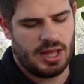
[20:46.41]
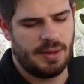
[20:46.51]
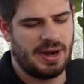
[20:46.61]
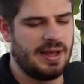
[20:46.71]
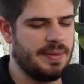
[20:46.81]

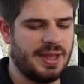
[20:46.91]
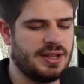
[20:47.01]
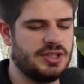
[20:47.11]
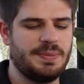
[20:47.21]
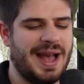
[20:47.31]
But I am,
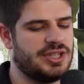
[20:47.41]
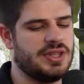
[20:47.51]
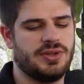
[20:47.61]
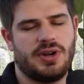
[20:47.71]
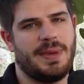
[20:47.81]
again,
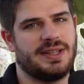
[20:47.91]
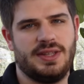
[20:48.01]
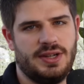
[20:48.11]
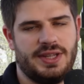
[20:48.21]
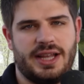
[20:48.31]
smashing these running backs
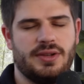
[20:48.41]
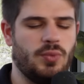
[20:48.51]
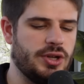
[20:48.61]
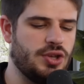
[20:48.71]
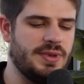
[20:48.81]
at the end of the second
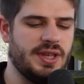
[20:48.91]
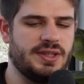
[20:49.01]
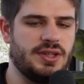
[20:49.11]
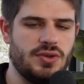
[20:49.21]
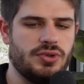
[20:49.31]
in one QB
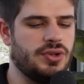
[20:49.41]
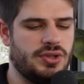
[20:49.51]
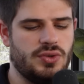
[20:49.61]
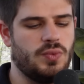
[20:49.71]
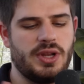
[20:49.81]
leagues, and you
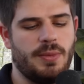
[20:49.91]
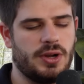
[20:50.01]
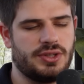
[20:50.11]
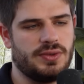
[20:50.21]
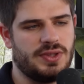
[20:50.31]
should too. Woody
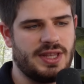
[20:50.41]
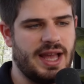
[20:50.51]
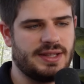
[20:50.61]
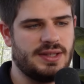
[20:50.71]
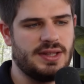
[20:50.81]
Marks goes to the
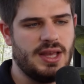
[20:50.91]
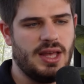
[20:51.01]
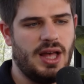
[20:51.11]
Texans.